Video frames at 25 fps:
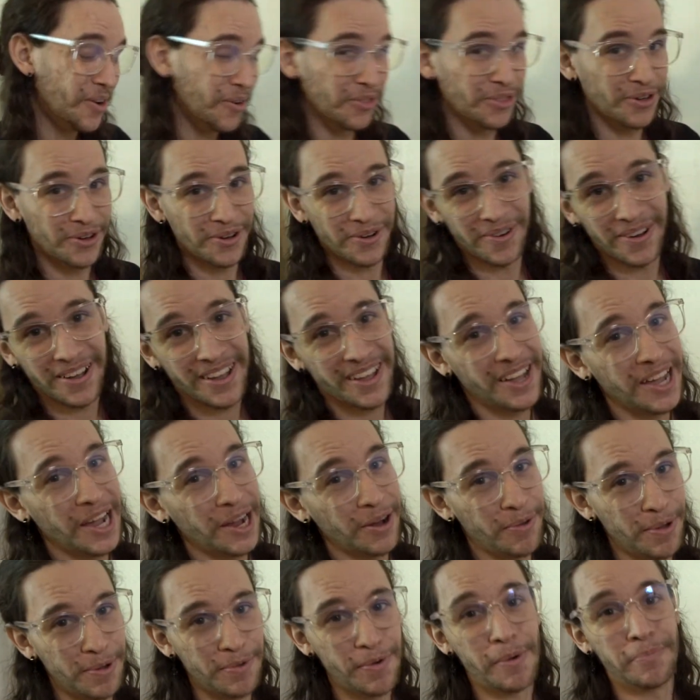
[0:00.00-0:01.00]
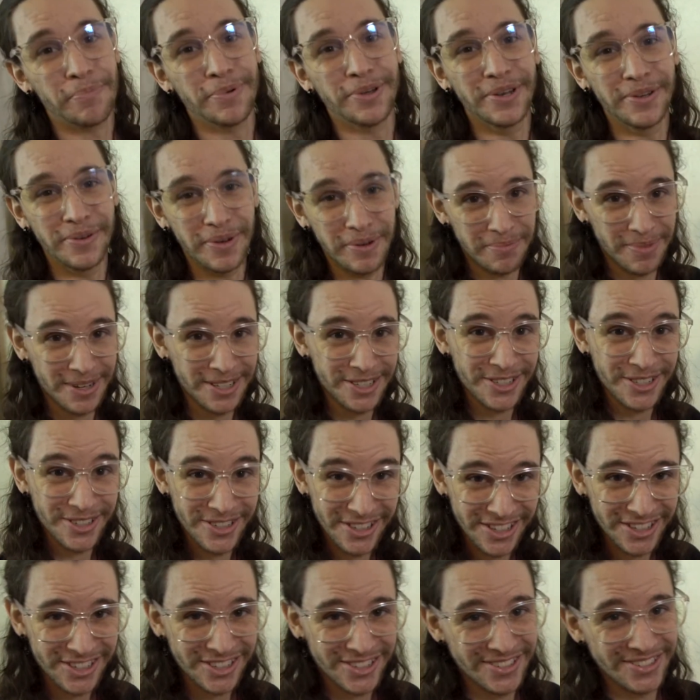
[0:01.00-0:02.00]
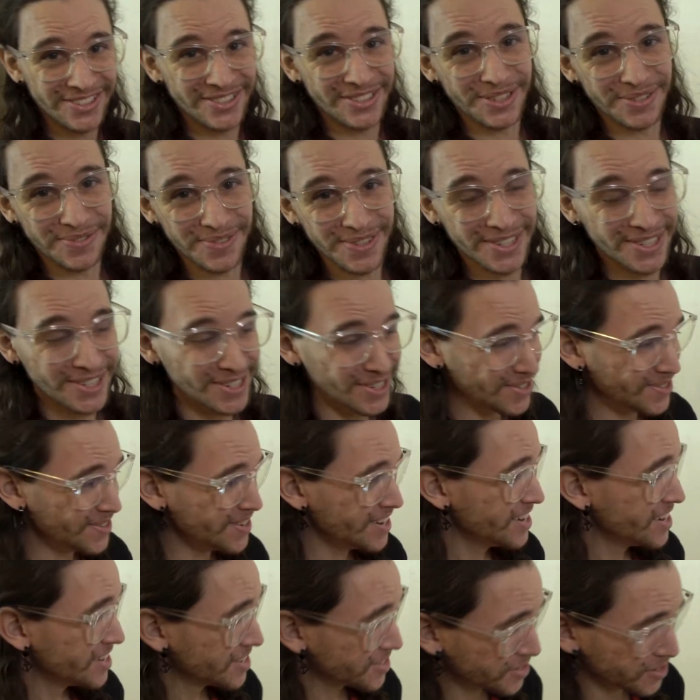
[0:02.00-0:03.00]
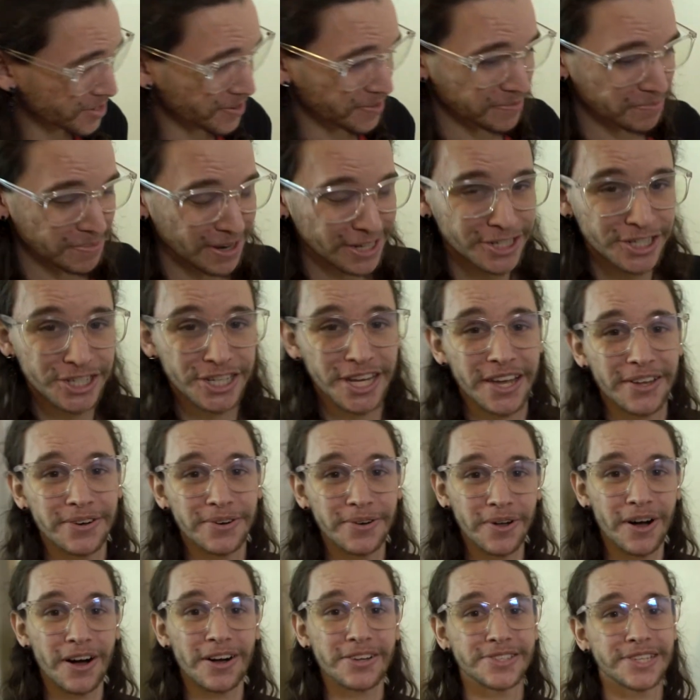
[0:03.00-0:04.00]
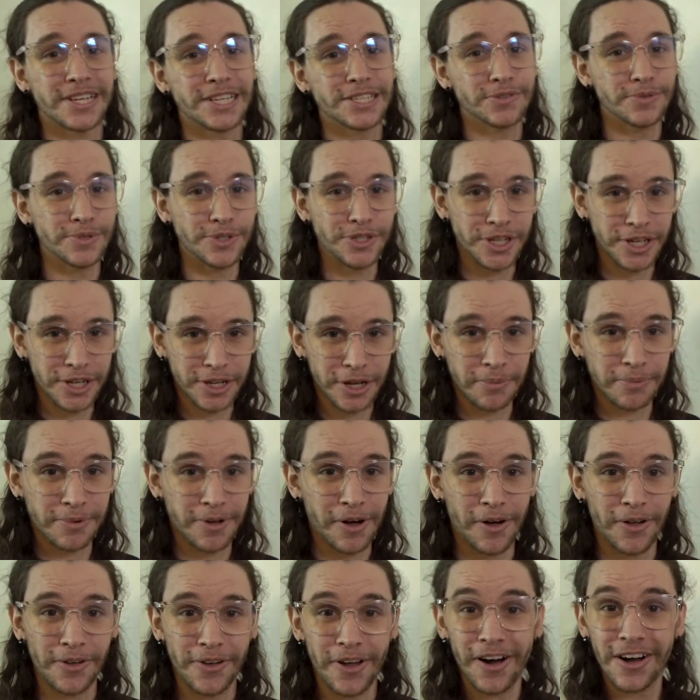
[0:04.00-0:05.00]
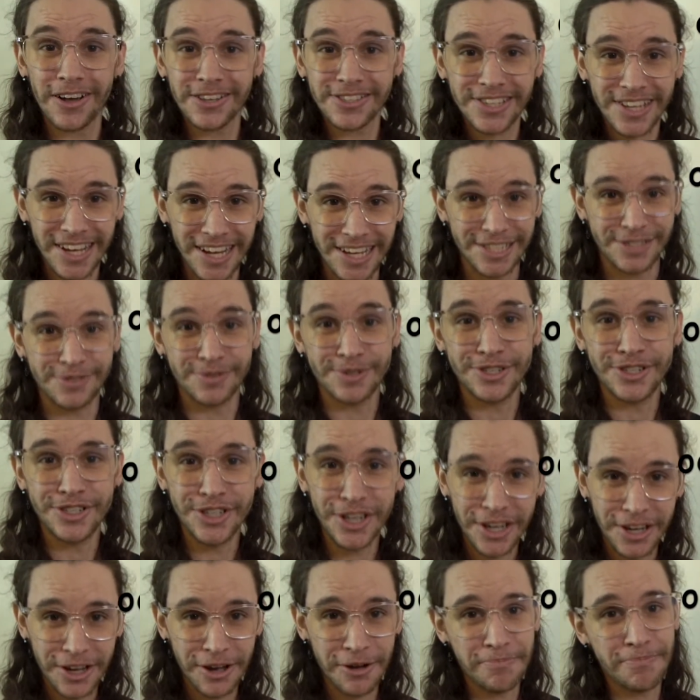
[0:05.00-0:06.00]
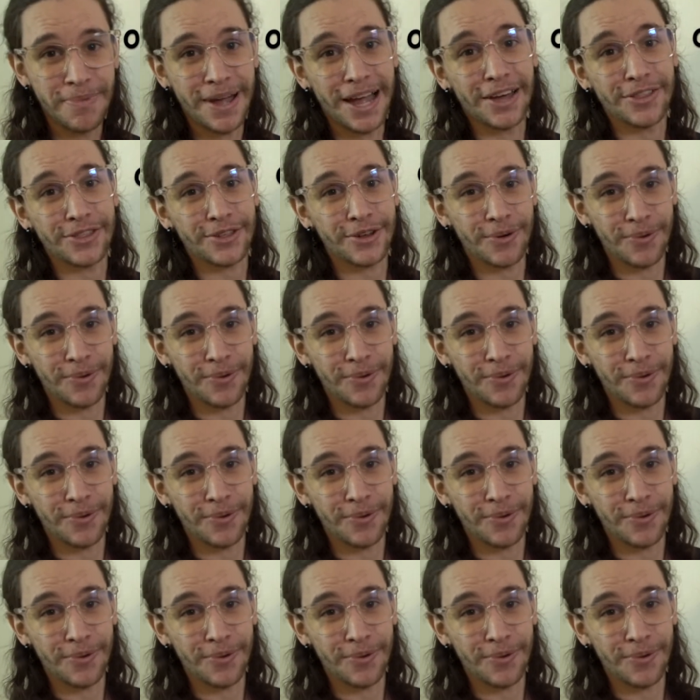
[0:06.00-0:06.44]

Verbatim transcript: although we won't be doing much addition in this video, to my channel Odd Times with Jacob called Odd Times with Jacob Math